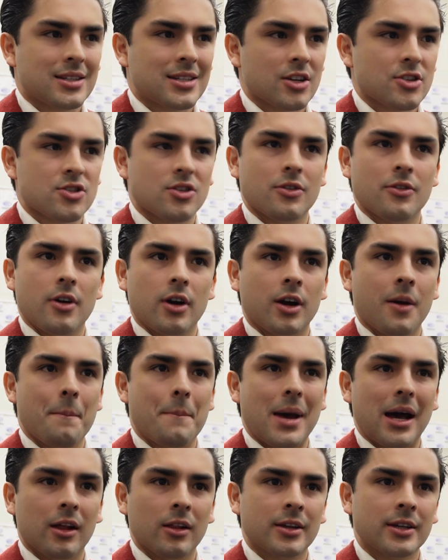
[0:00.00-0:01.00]
It tells a
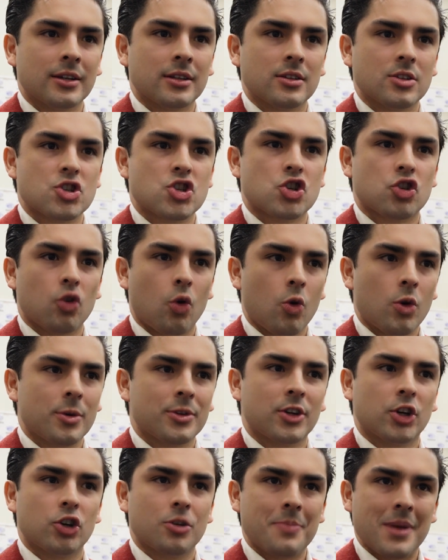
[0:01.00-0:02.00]
compelling story
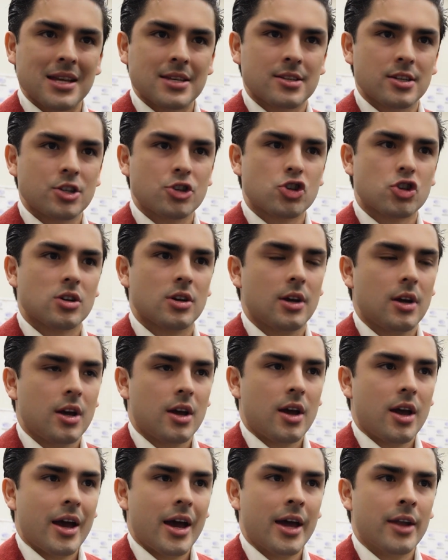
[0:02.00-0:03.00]
with a good message.
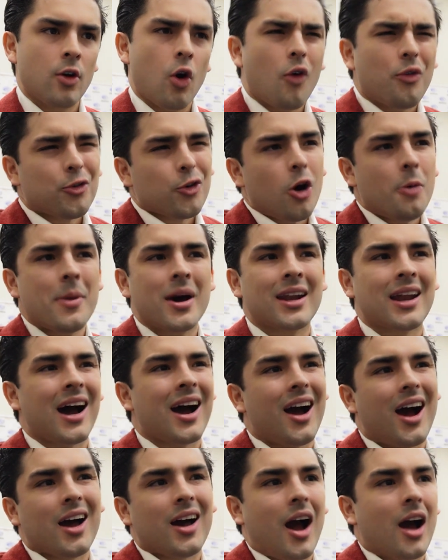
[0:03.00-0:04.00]
And overall, man,
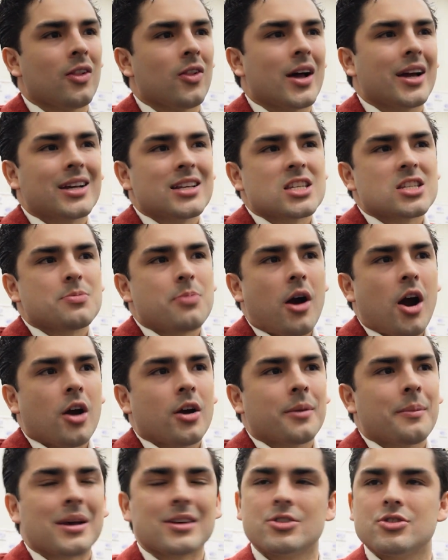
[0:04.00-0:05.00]
I, I, like
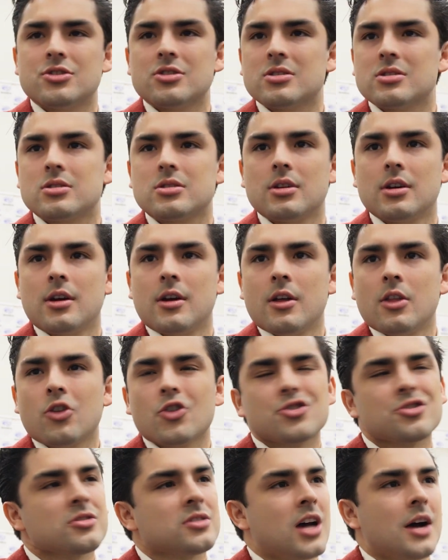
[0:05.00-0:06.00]
inspiring messages.
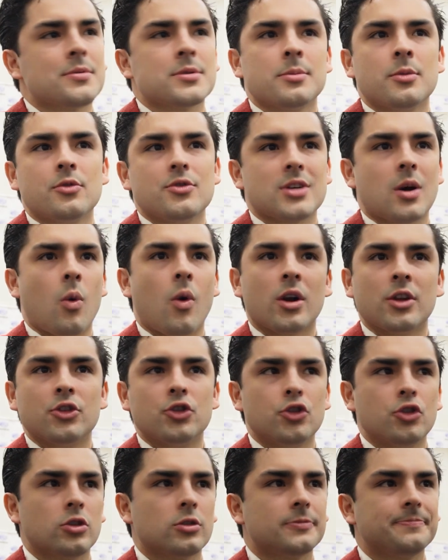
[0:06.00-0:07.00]
Those are the types of movies I want
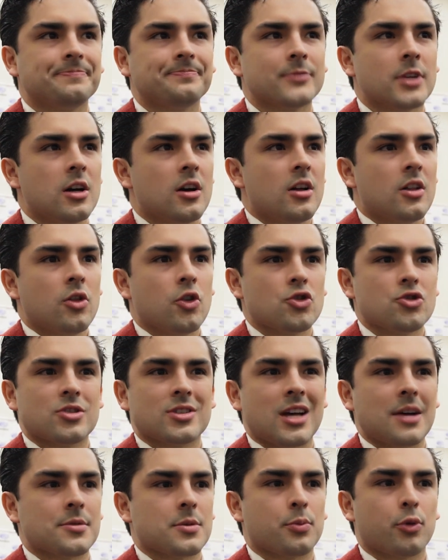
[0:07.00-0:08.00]
to do. Those are
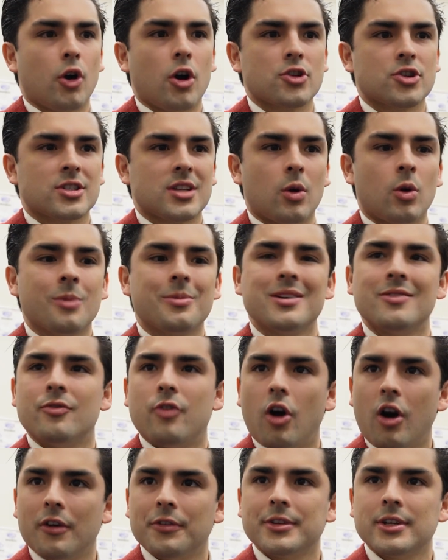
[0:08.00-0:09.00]
the types of projects I want to be
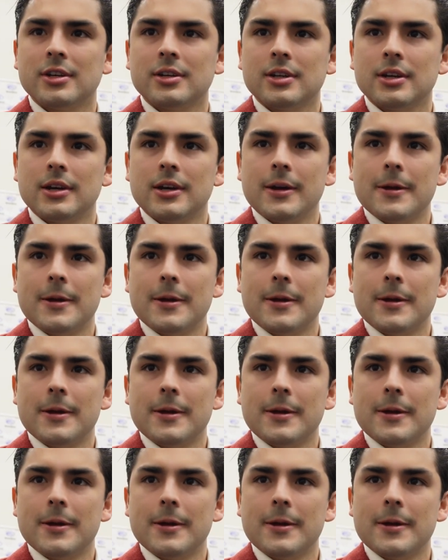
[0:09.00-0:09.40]
involved in.